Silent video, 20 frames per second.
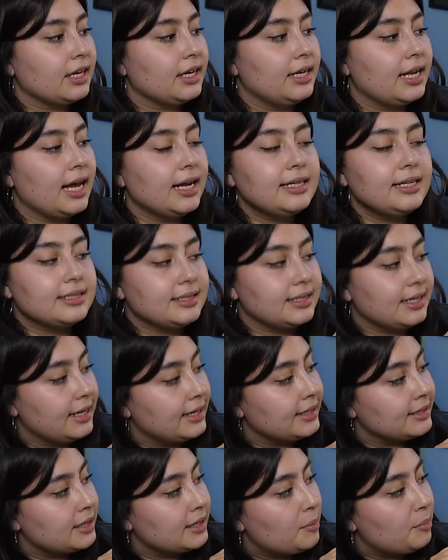Next
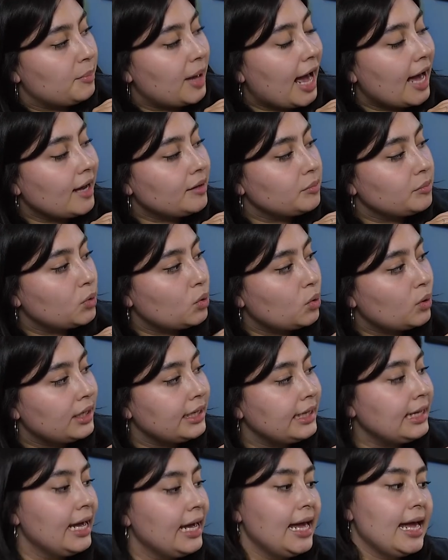is Bad
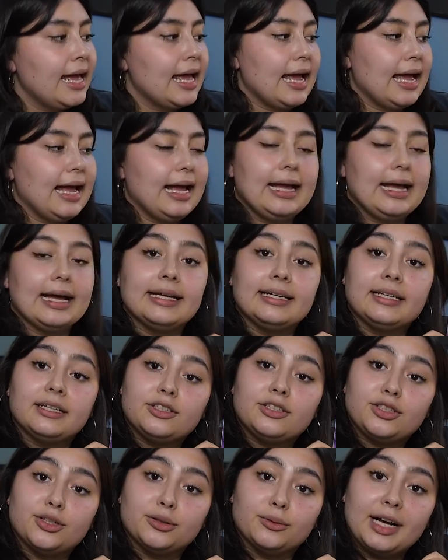Boy and
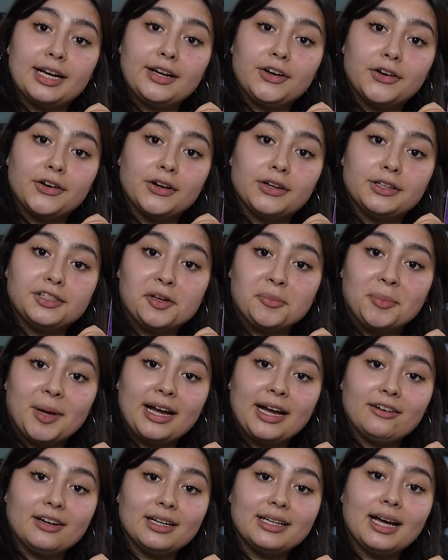Surrender to
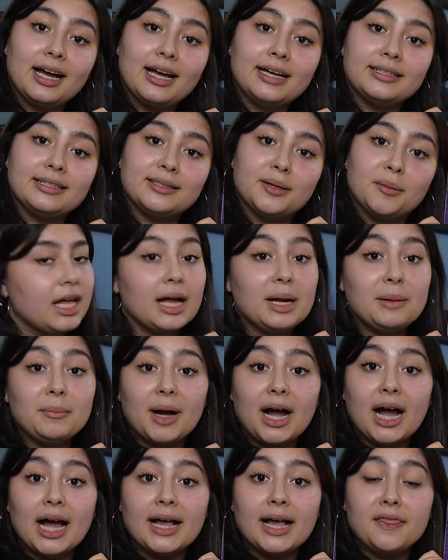Paradise
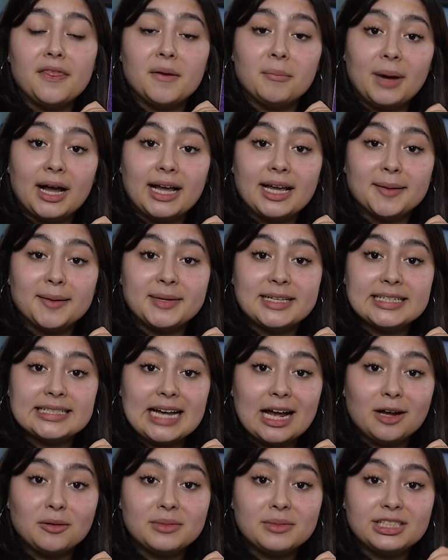by the Miami
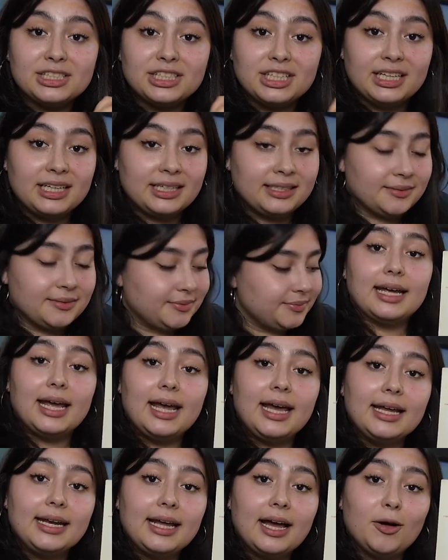Sound Machine,
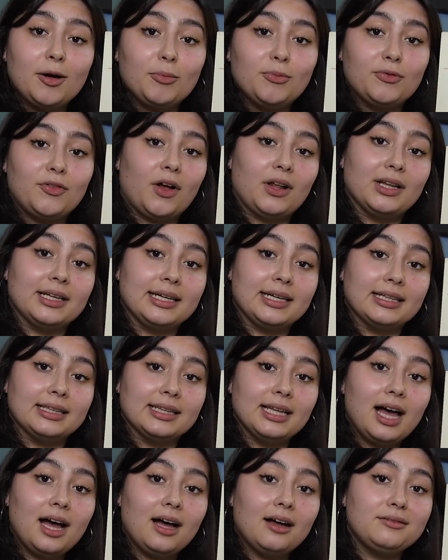Can't Help Falling in
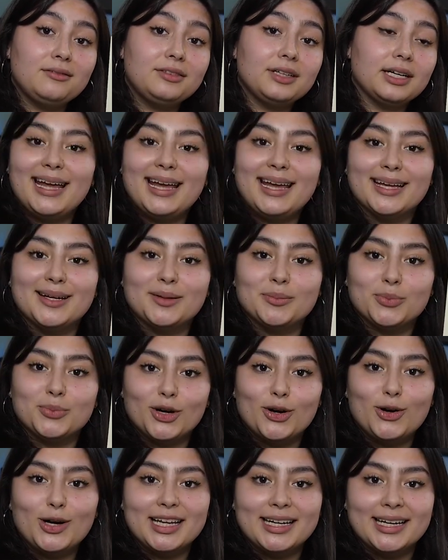Love and
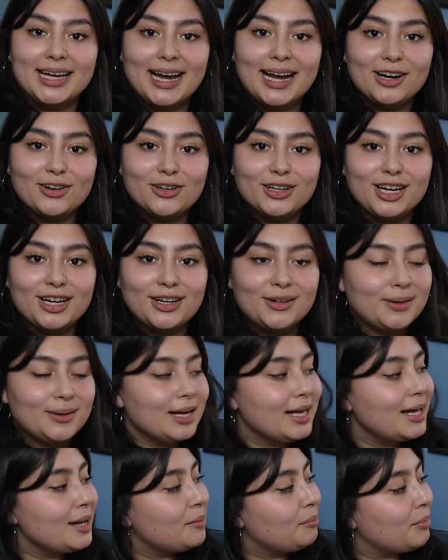Broken Arrow
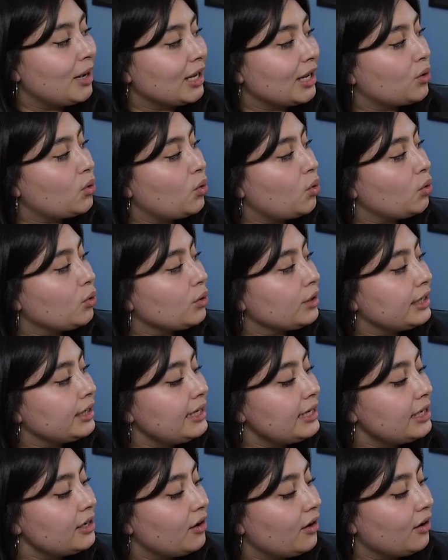by Corey
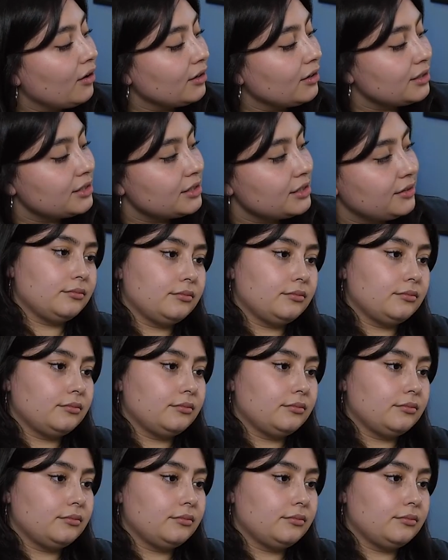Hart.